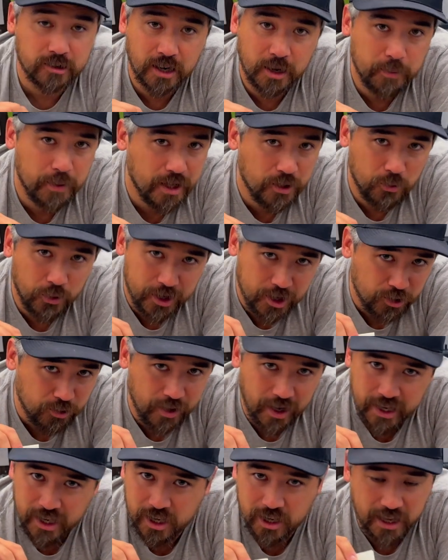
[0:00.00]
I mean, when you're
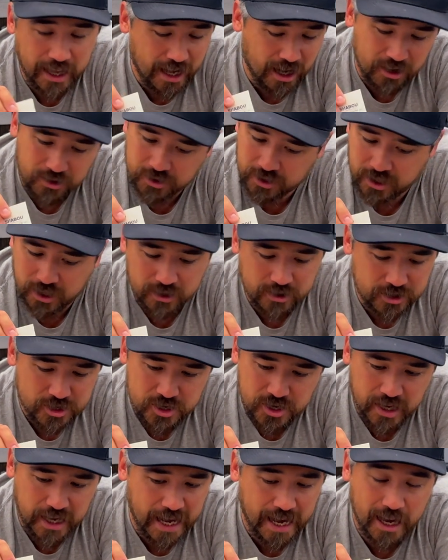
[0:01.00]
ready to get other colors,
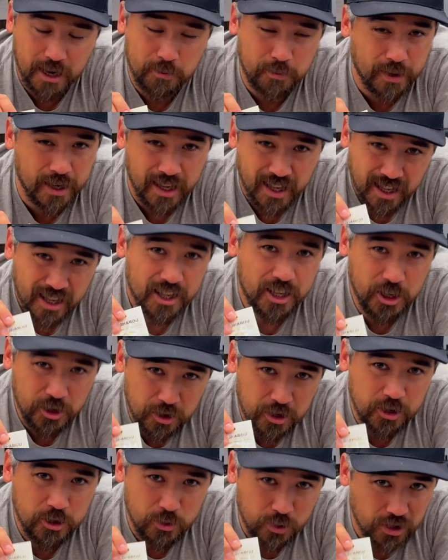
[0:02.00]
you can, but you
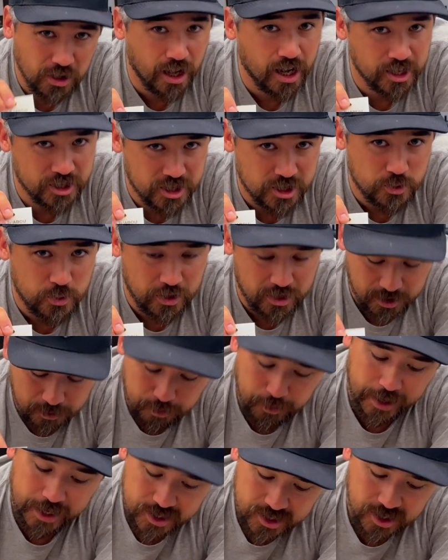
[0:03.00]
can do a lot just with the
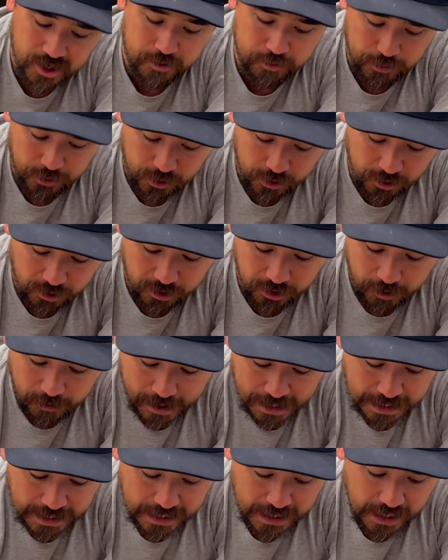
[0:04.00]
basic pearl.
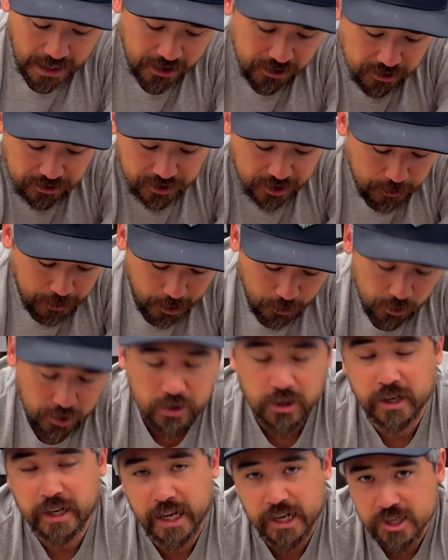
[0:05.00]
Another thing you might want to
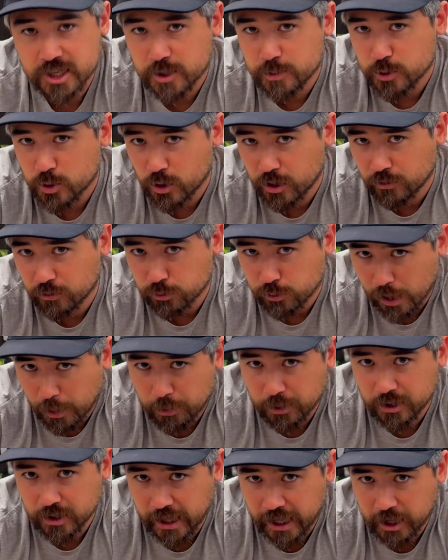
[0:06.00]
look at is some sort of
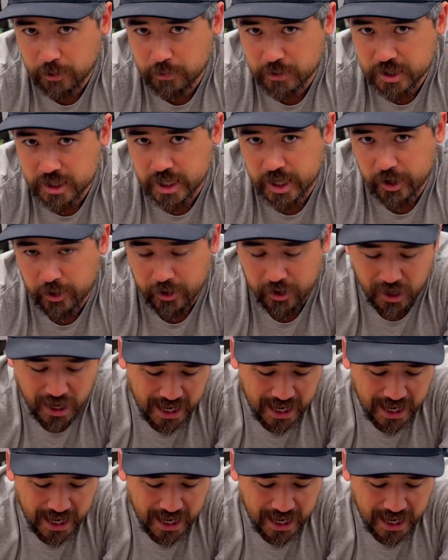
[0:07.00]
rubber leg material.